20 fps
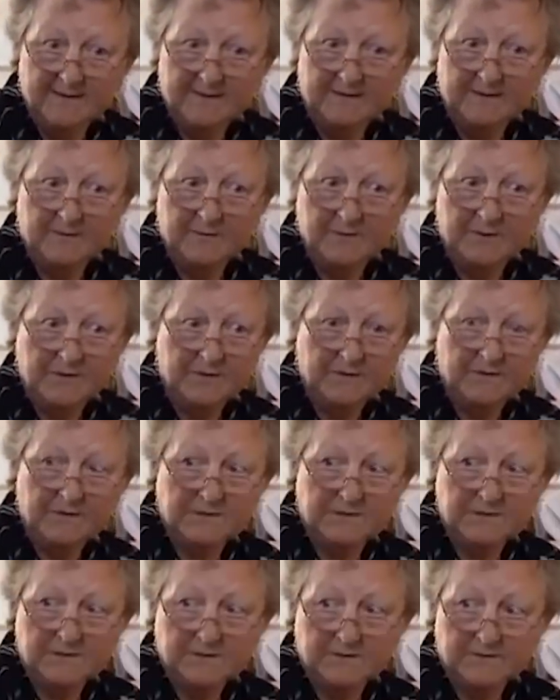There'd be
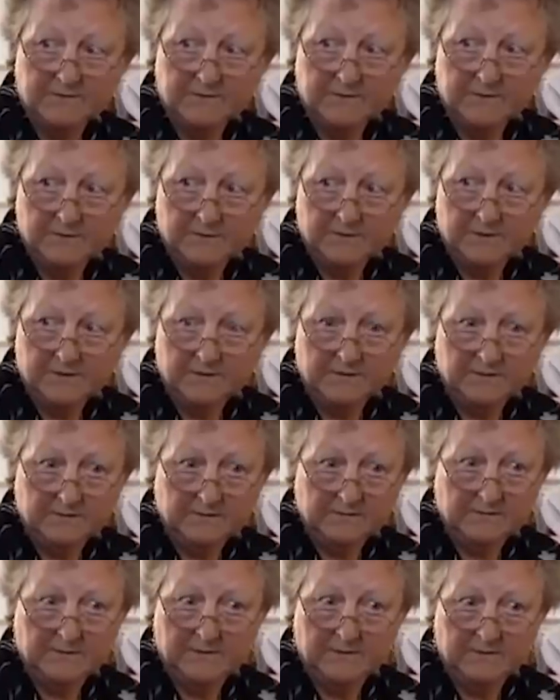other staff coming
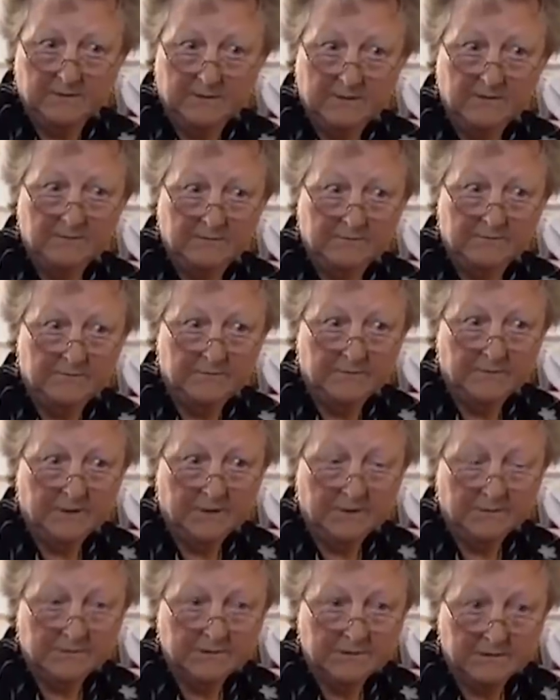in from
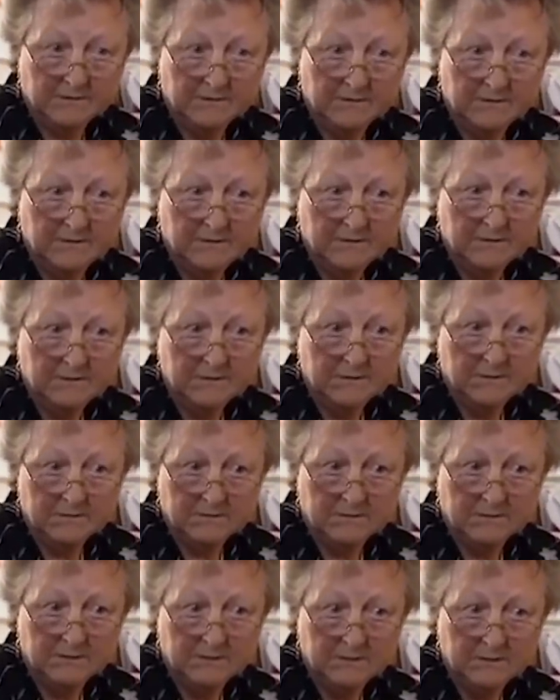outside, so
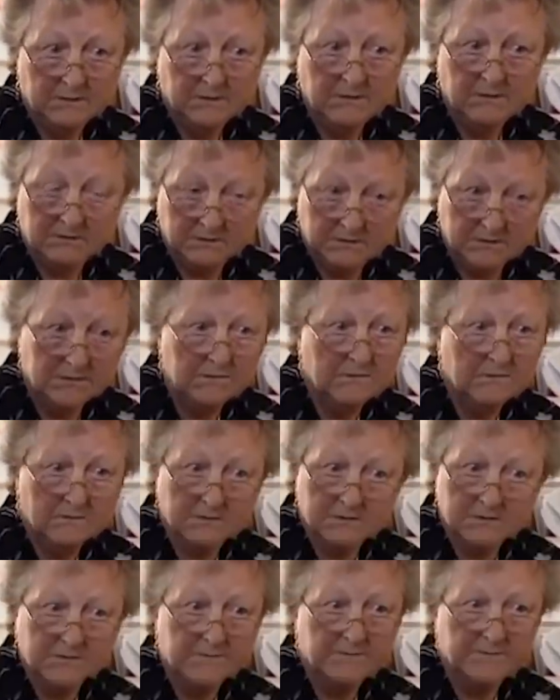it does look
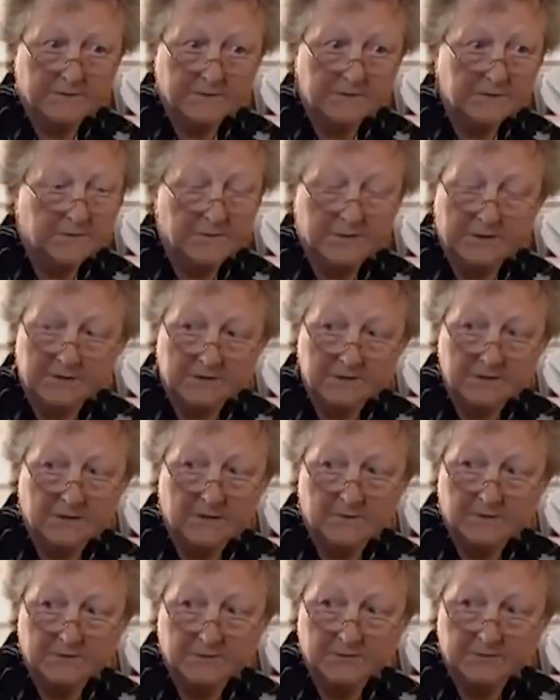as if it's a big
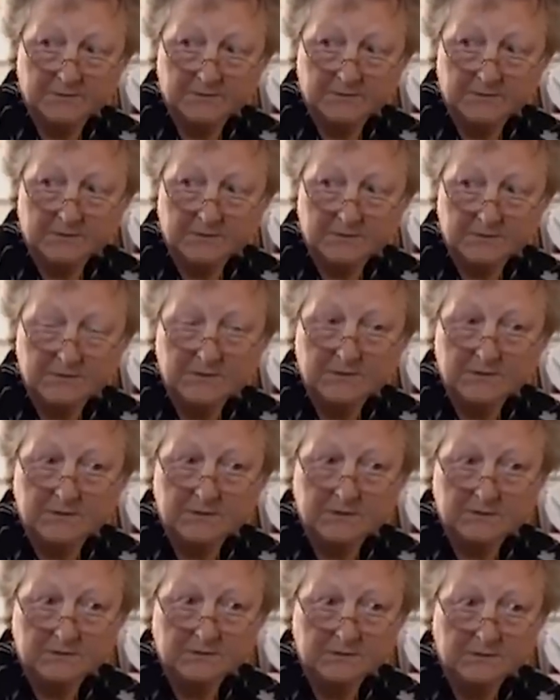establishment, doesn't
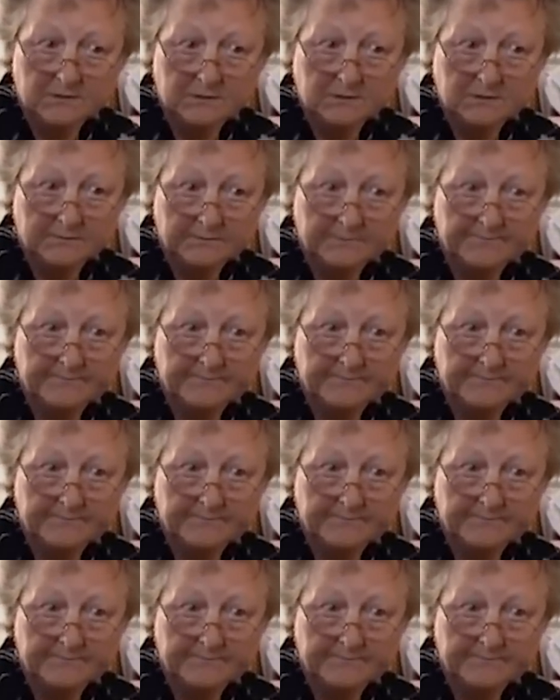it? Yeah.